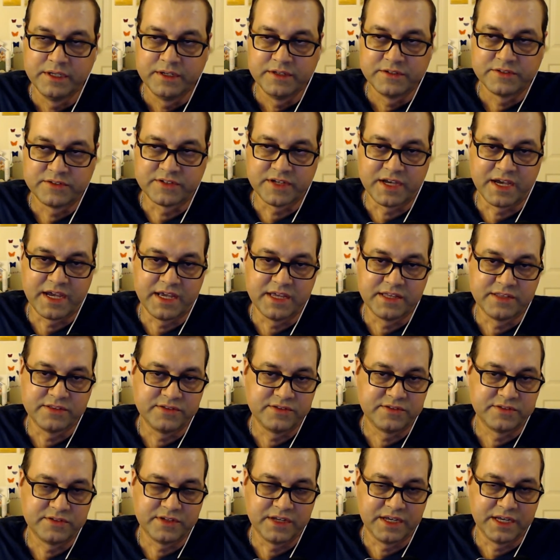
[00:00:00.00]

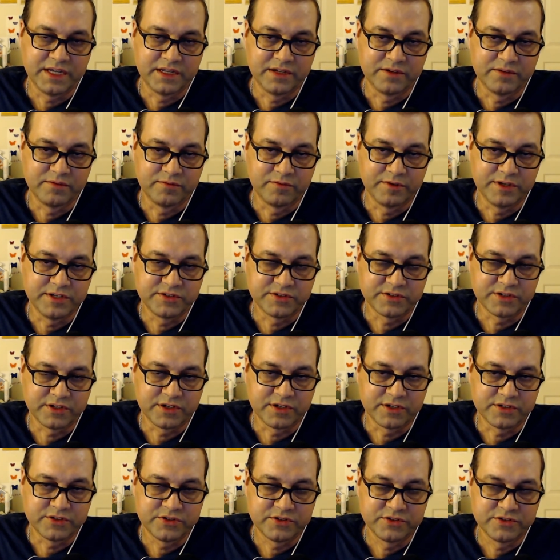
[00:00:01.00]
science and
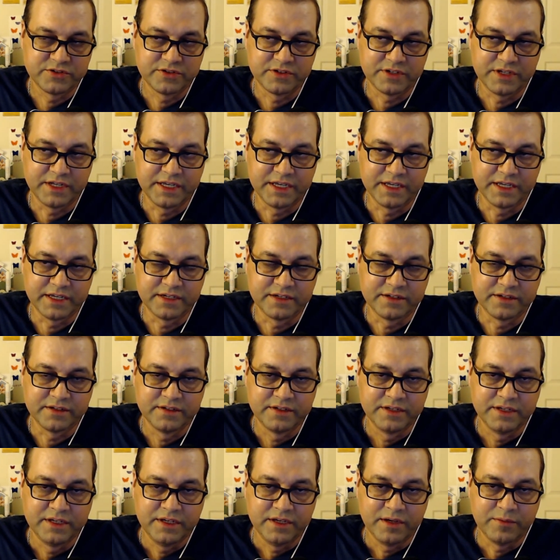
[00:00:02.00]
research, and
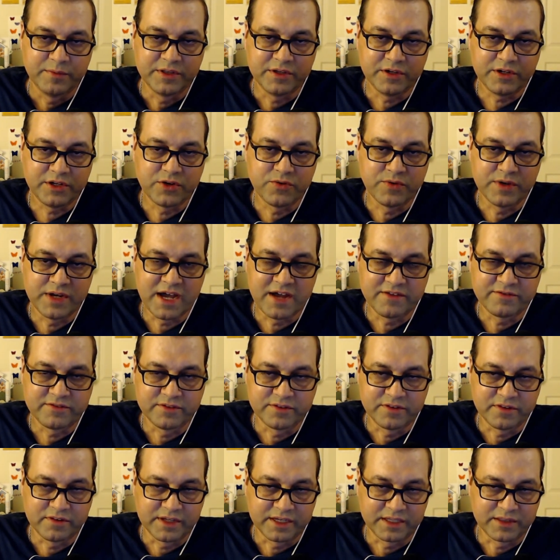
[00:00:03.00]
I mean, they're going after
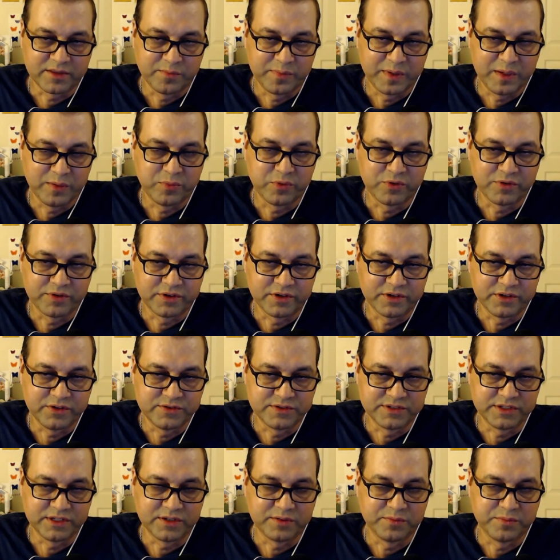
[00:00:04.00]
the people that are
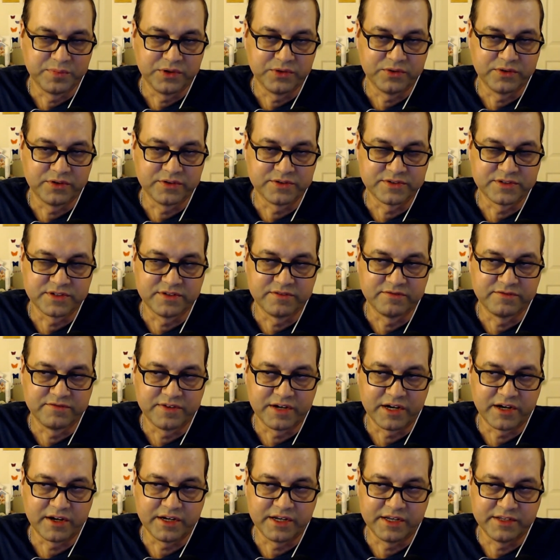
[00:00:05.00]
using computers in a
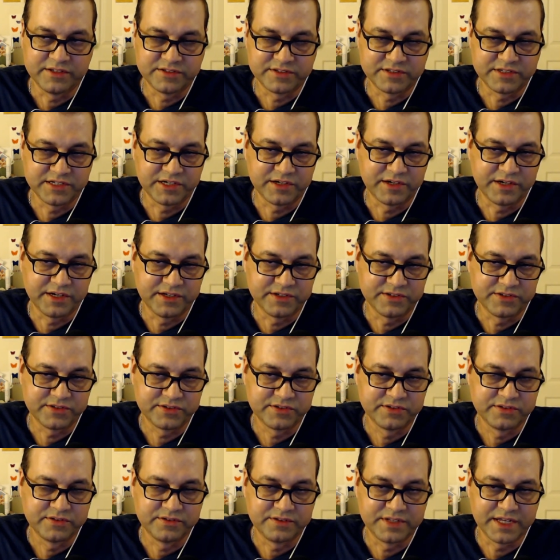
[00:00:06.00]
very
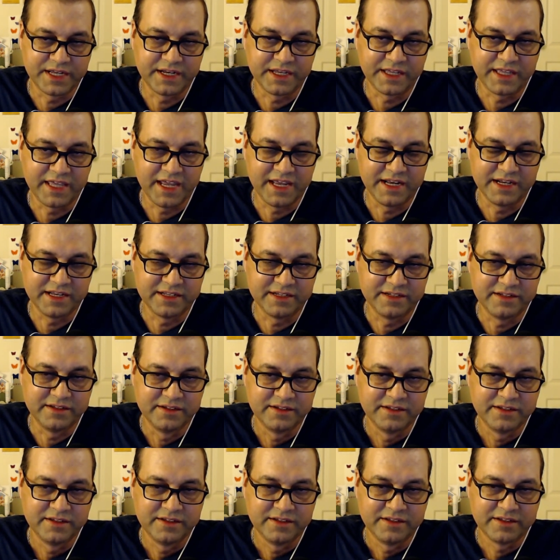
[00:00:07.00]
serious, dedicated
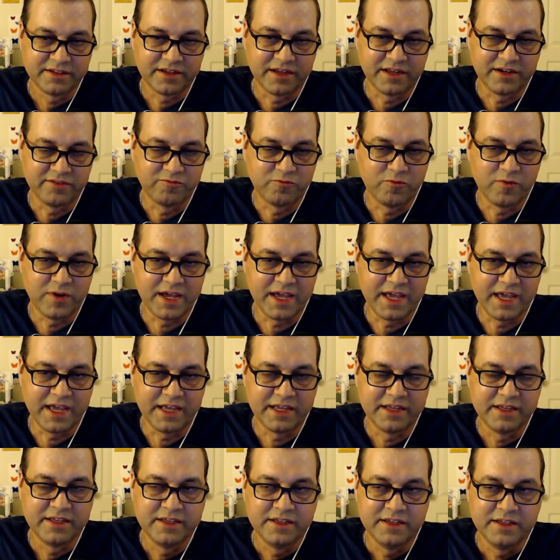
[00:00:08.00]
kind of
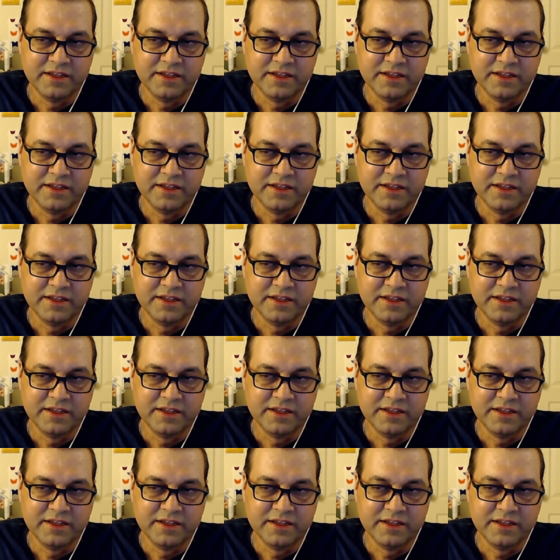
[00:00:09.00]
way.